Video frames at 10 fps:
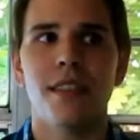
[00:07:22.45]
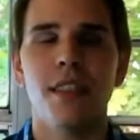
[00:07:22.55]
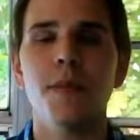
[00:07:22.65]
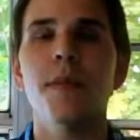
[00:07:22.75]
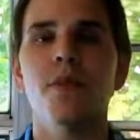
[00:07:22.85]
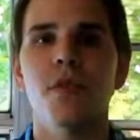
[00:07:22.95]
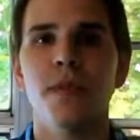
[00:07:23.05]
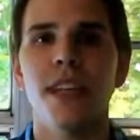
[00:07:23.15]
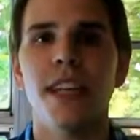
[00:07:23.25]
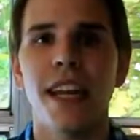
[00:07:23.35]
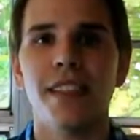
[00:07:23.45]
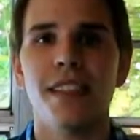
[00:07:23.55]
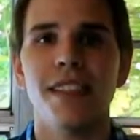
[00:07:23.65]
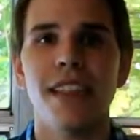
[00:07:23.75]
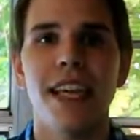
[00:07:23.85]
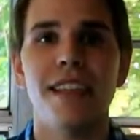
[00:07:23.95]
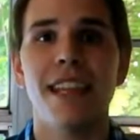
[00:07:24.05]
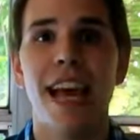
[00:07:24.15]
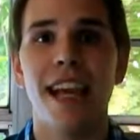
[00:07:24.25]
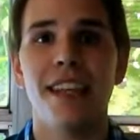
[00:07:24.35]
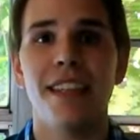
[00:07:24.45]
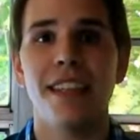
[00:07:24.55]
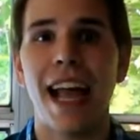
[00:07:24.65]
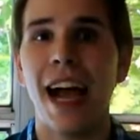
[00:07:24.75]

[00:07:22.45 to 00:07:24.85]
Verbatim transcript: These people should be connected to the antagonist